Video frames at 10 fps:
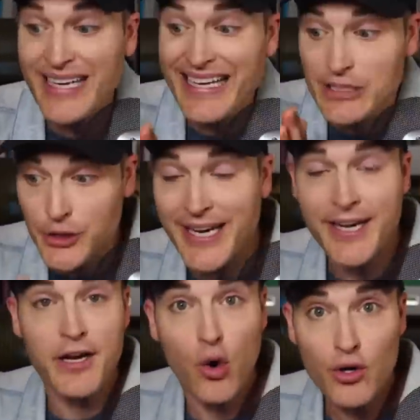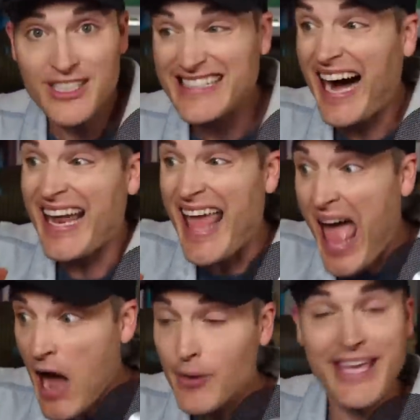is creating a course on
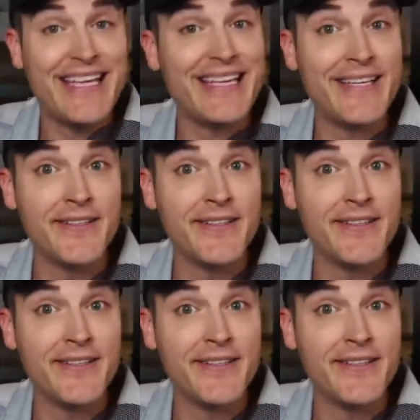how he